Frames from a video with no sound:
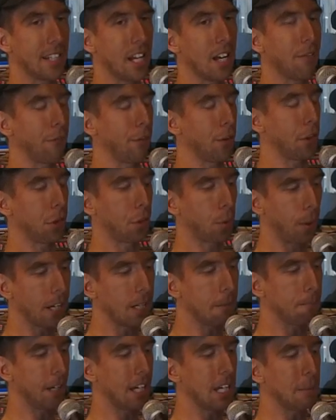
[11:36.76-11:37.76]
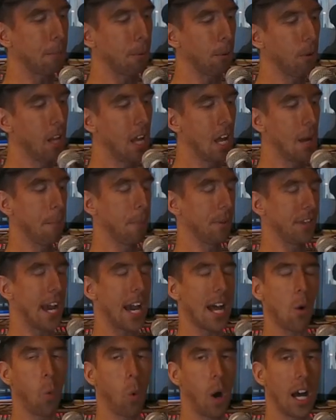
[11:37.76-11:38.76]
enough for three people, but
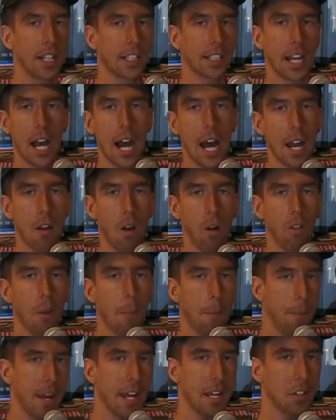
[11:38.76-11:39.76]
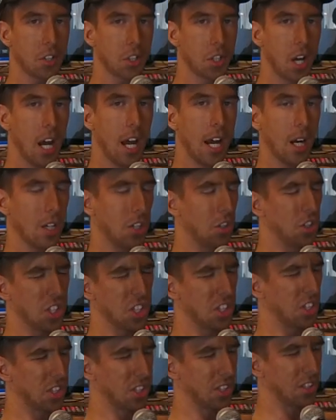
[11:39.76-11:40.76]
that one cunt on the bench is
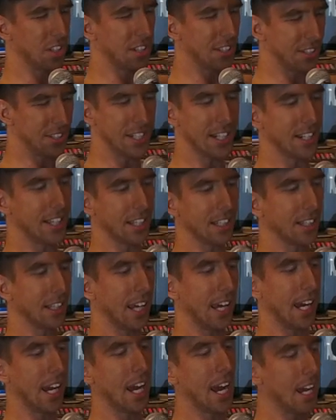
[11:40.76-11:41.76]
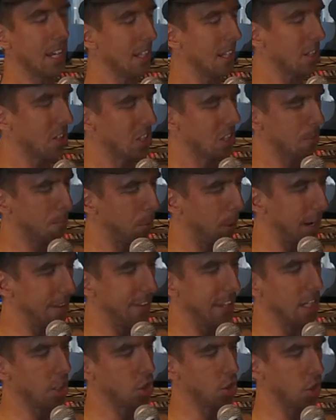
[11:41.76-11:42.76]
just sitting there and then spread
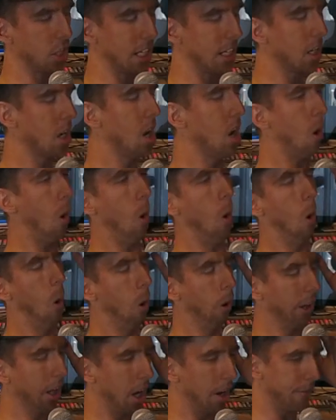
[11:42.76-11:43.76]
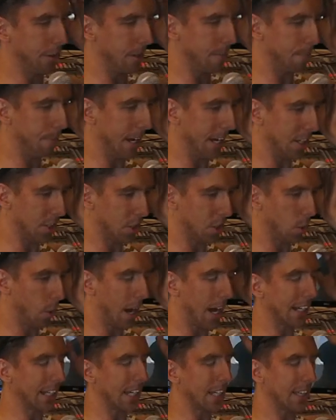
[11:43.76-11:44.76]
their shit all over the bench. So
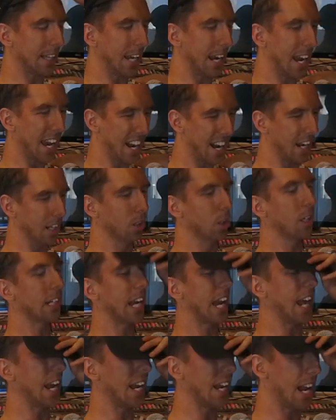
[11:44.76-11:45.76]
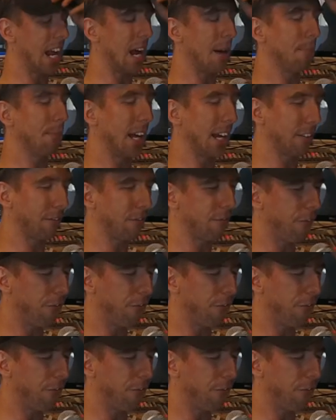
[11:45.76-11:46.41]
I get there and I look at it. I'm like,